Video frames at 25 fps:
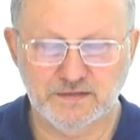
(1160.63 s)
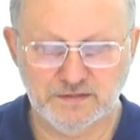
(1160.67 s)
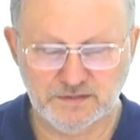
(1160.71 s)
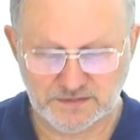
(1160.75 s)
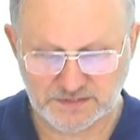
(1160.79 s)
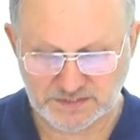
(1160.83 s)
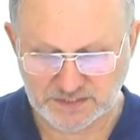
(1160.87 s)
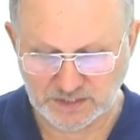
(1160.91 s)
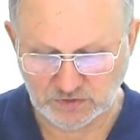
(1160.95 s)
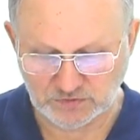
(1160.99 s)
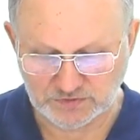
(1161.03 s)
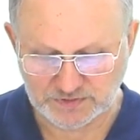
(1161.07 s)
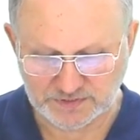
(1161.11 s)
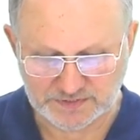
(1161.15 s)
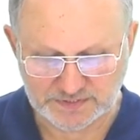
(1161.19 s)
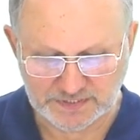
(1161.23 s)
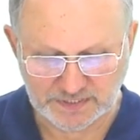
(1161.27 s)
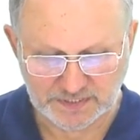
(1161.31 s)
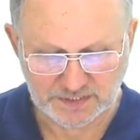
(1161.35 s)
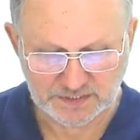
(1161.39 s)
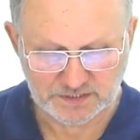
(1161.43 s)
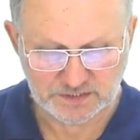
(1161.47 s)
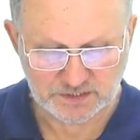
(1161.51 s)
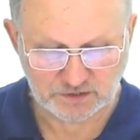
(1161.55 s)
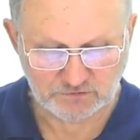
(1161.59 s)
So the
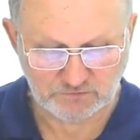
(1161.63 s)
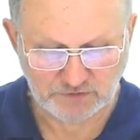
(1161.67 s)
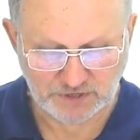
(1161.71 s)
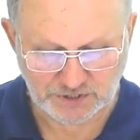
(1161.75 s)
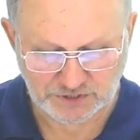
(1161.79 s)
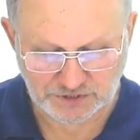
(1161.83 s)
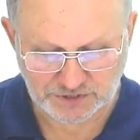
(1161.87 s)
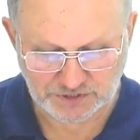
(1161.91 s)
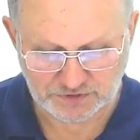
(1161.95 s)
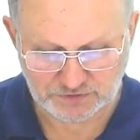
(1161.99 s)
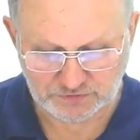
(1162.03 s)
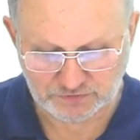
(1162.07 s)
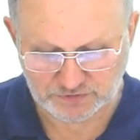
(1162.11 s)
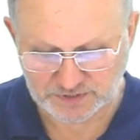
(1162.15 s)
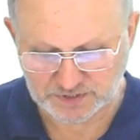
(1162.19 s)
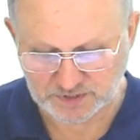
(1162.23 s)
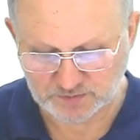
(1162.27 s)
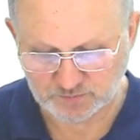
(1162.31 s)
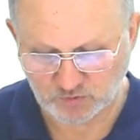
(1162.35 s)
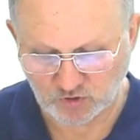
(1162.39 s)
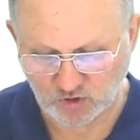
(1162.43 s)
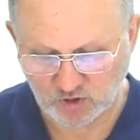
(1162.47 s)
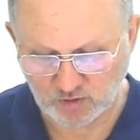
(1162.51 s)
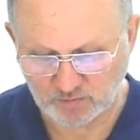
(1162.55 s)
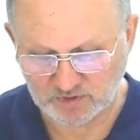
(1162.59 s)
second question to this
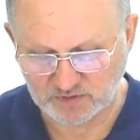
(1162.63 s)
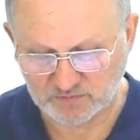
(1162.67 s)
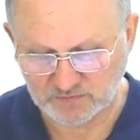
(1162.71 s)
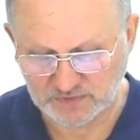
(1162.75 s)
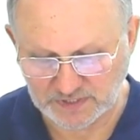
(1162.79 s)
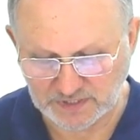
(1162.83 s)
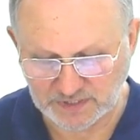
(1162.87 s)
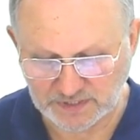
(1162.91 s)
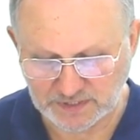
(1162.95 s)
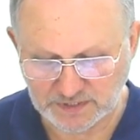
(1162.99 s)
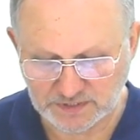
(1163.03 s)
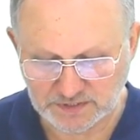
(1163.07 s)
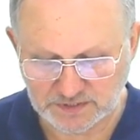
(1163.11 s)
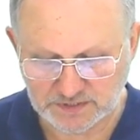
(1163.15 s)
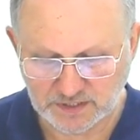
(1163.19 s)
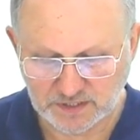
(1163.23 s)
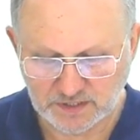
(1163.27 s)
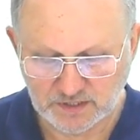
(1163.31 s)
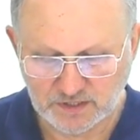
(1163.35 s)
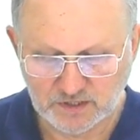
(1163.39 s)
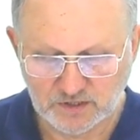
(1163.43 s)
problem is,